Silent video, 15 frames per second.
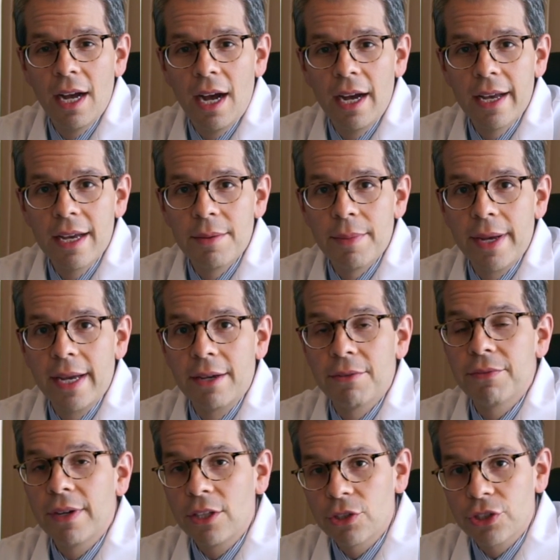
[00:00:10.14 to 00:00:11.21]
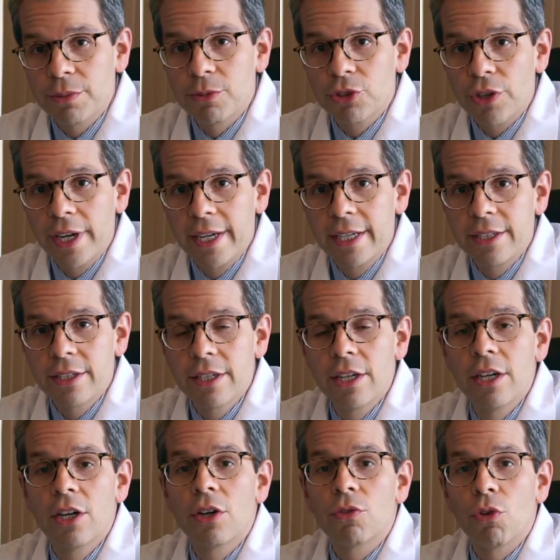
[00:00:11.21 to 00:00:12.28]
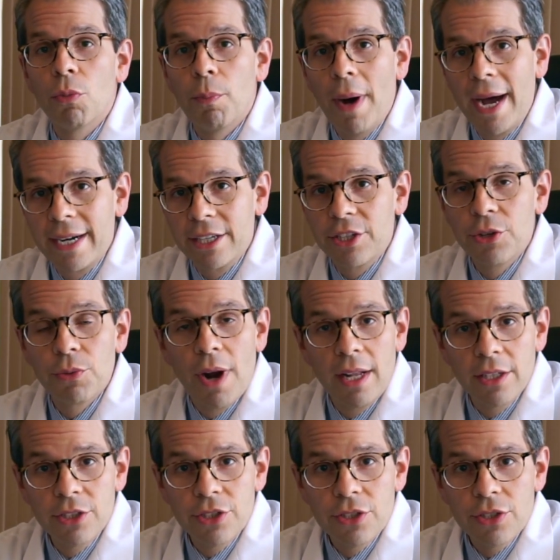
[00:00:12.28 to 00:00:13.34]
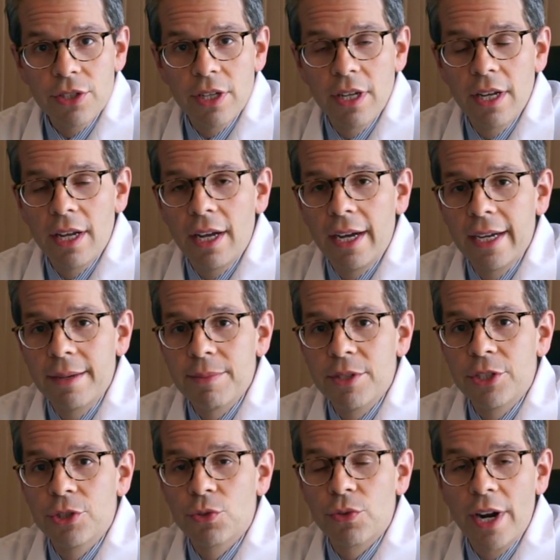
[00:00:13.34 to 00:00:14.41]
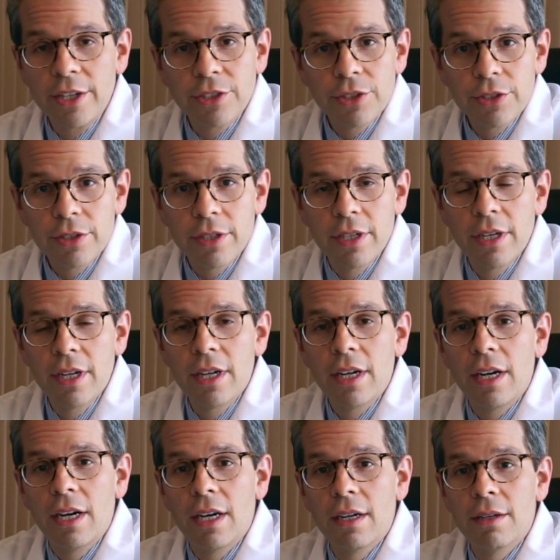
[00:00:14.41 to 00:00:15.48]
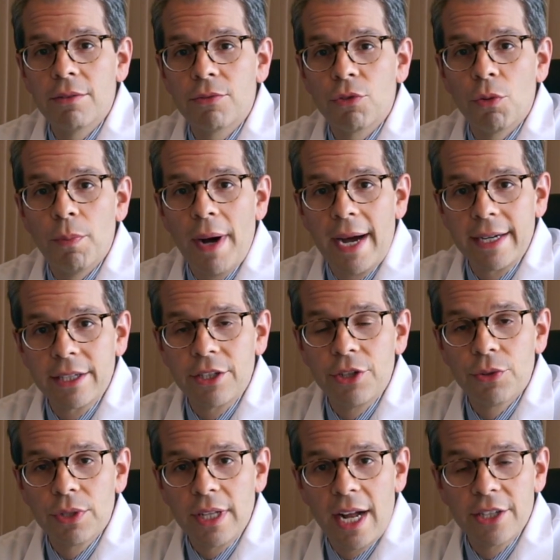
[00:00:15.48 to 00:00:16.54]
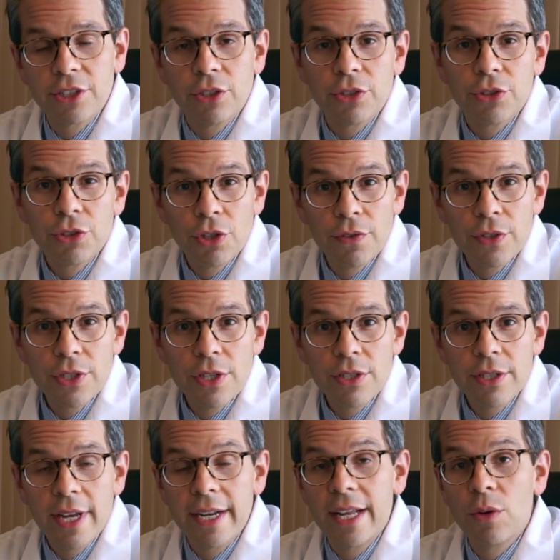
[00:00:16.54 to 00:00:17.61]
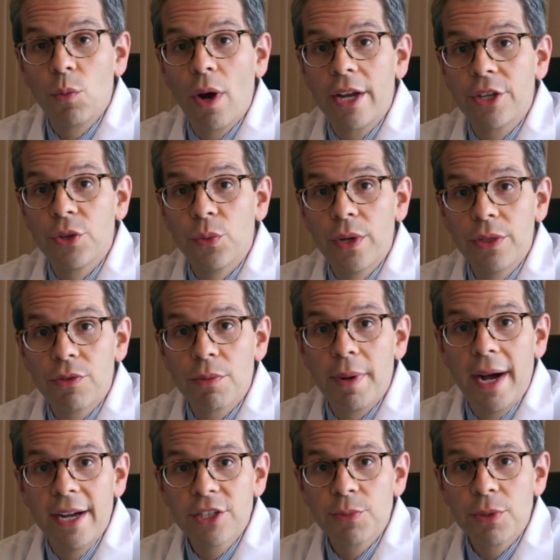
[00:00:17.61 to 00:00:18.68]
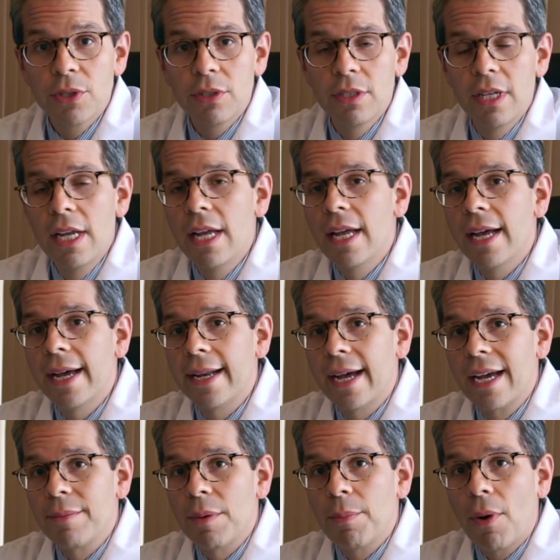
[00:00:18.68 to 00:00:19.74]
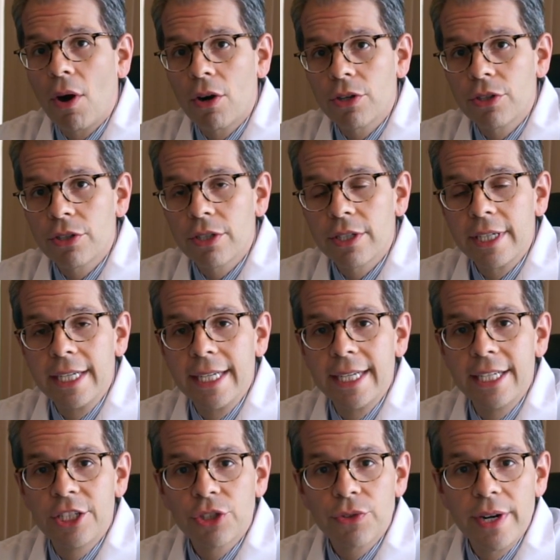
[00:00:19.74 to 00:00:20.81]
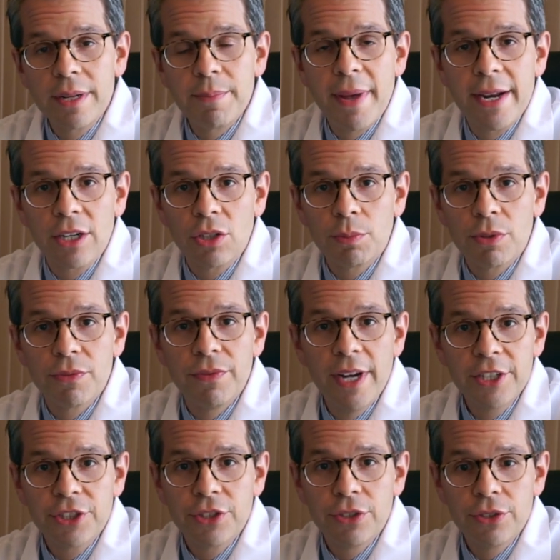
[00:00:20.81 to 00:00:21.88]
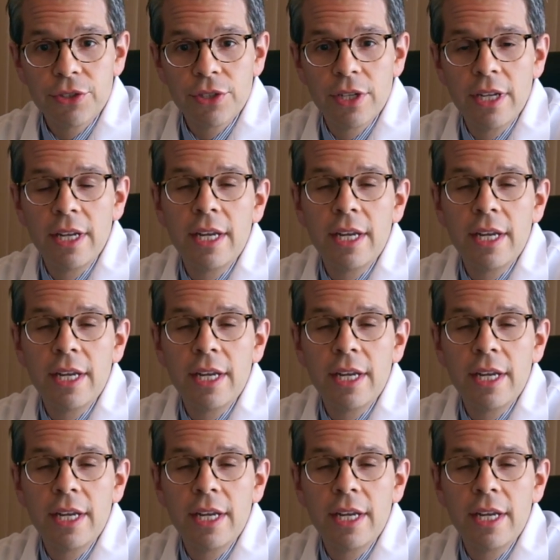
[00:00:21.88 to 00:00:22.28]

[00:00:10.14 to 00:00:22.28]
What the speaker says: I am a fellowship-trained robotic urologist. I am the director of robotic urological services at nyu-winthrop Hospital, and I am a partner in Integrated Medical Professionals,